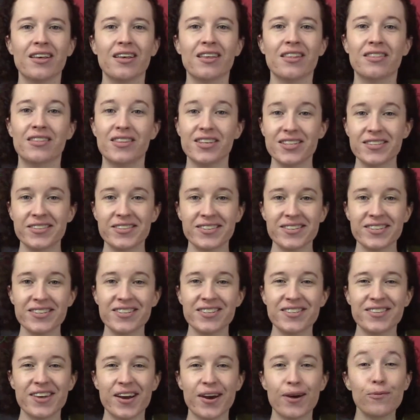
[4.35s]
This
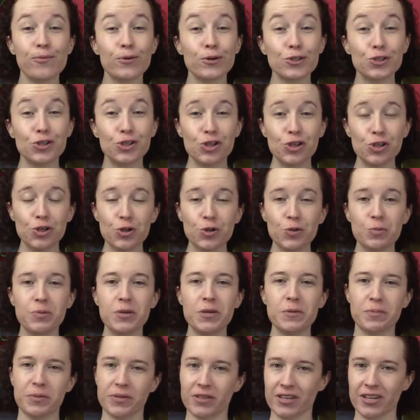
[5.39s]
is our to
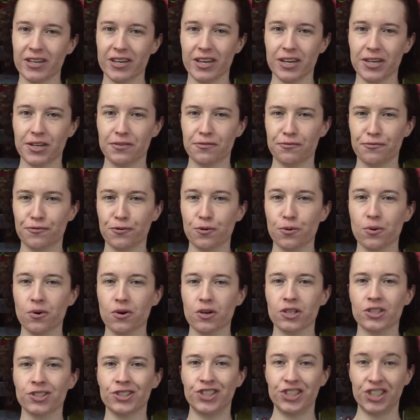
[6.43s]
be played
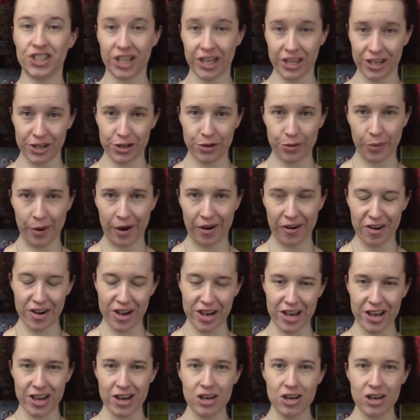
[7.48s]
for January.